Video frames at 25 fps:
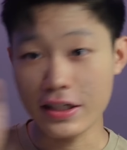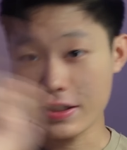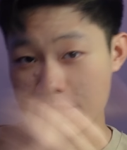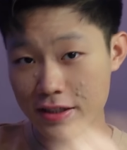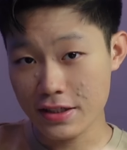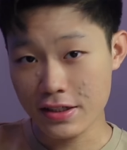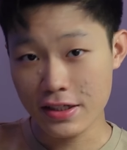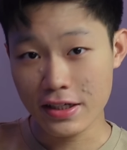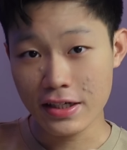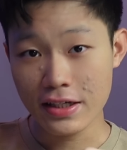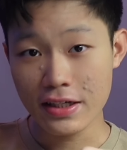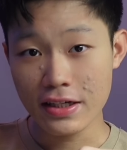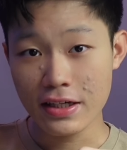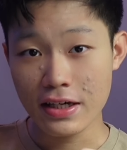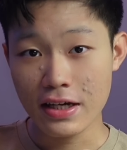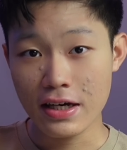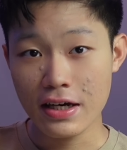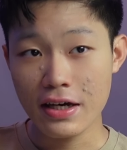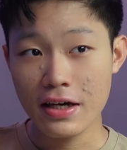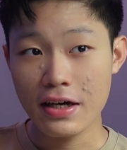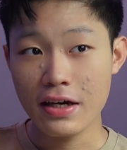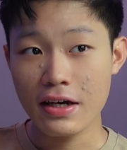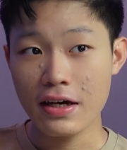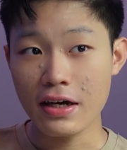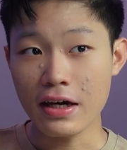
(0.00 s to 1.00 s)
yesterday,
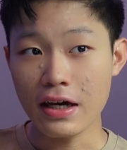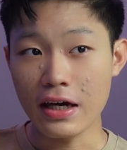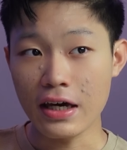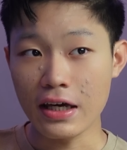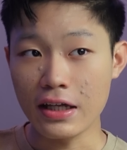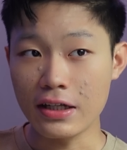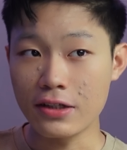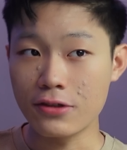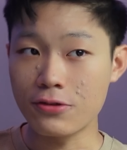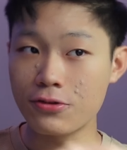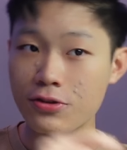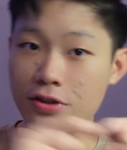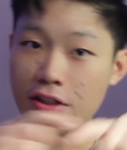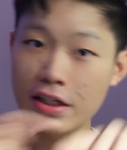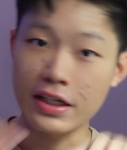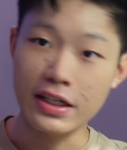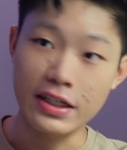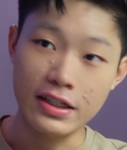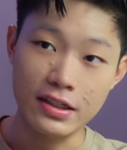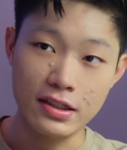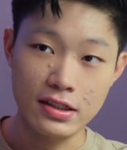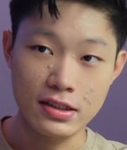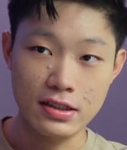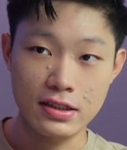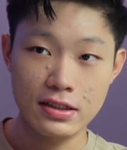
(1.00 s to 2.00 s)
and today
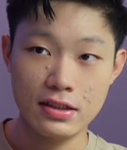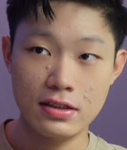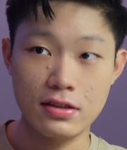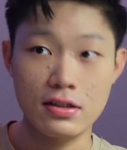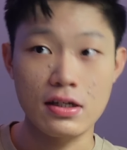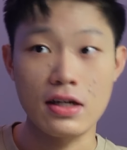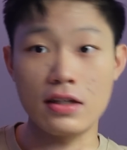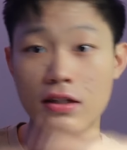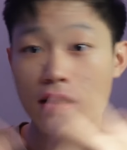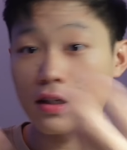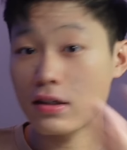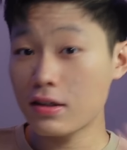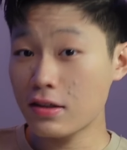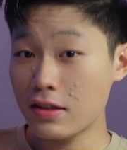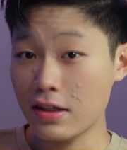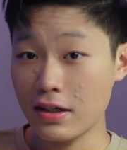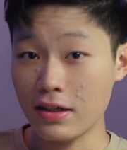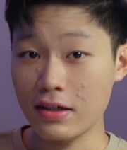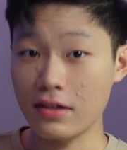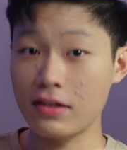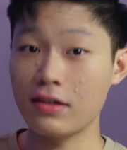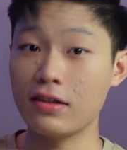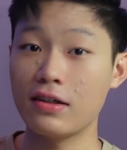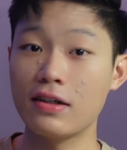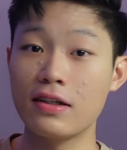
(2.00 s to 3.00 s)
is another
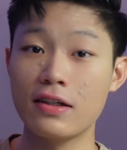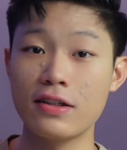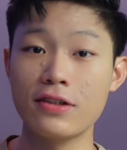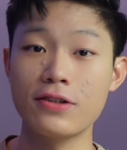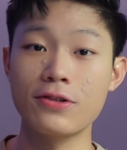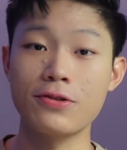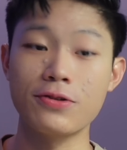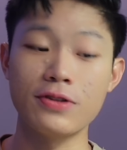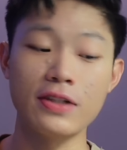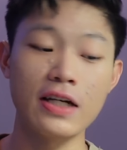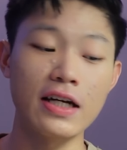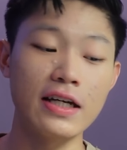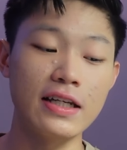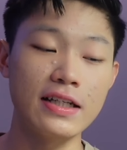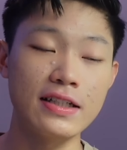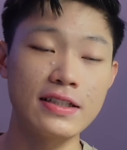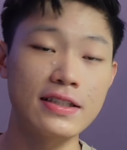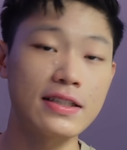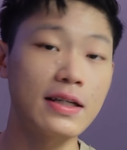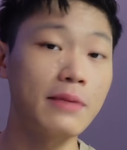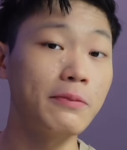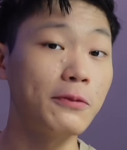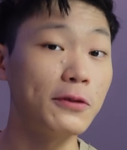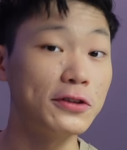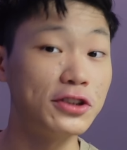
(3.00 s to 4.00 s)
day. So yeah, it's
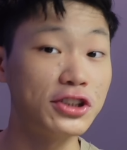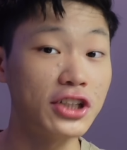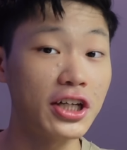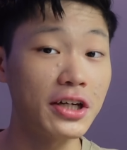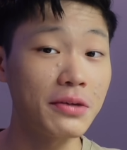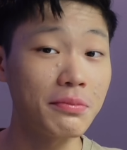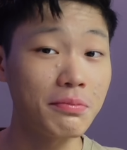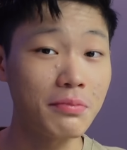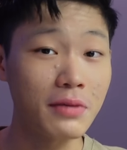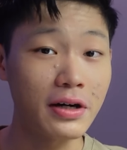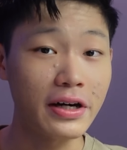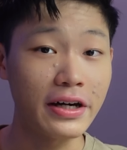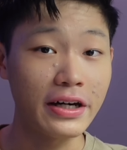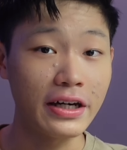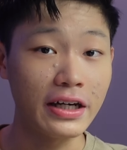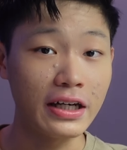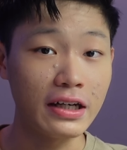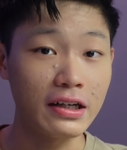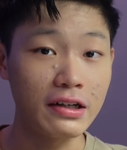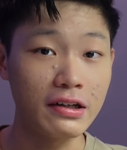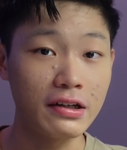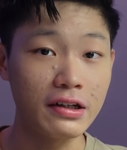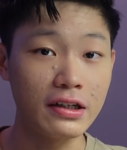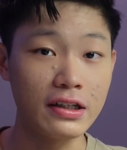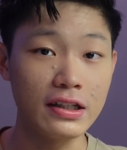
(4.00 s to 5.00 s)
time to check my
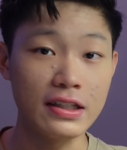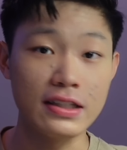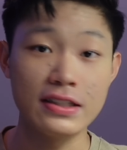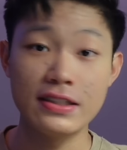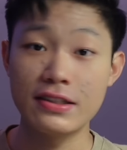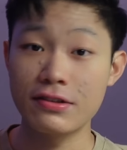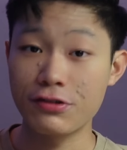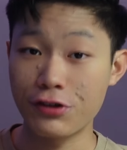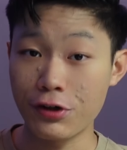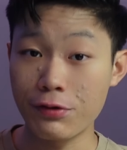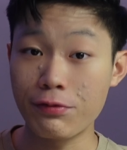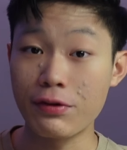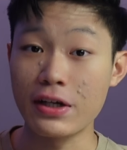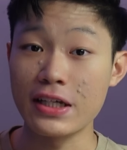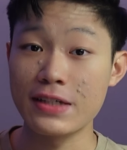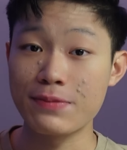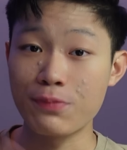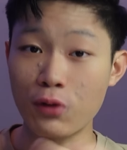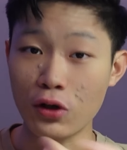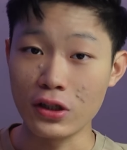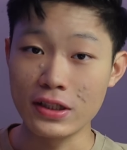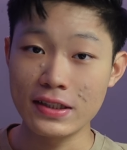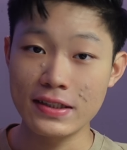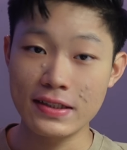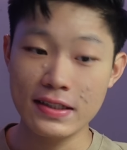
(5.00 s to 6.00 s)
Instagram
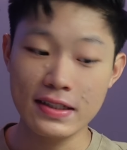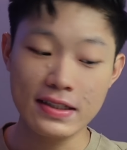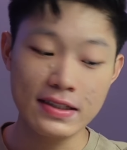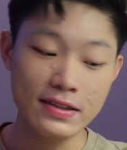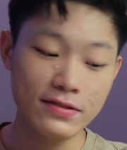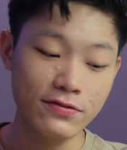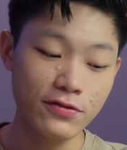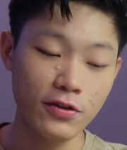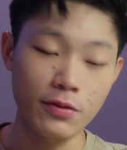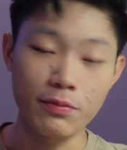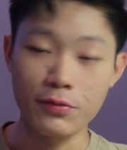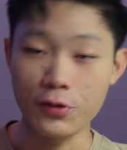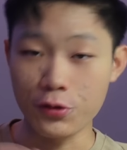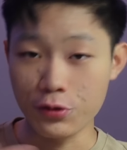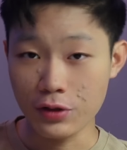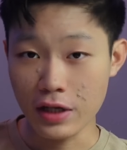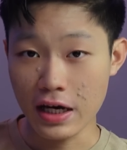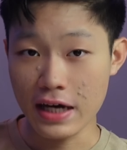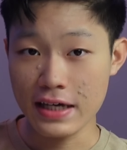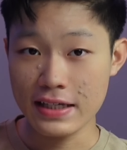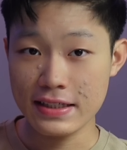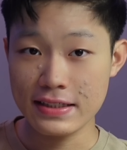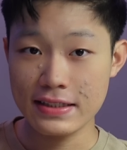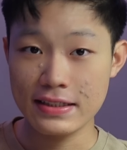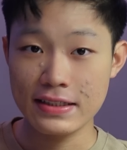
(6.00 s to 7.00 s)
responses from you
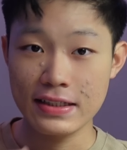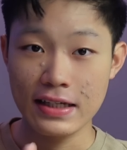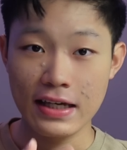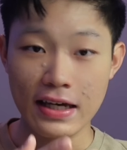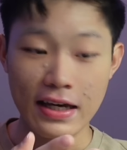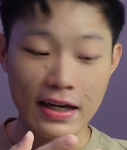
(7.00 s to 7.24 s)
guys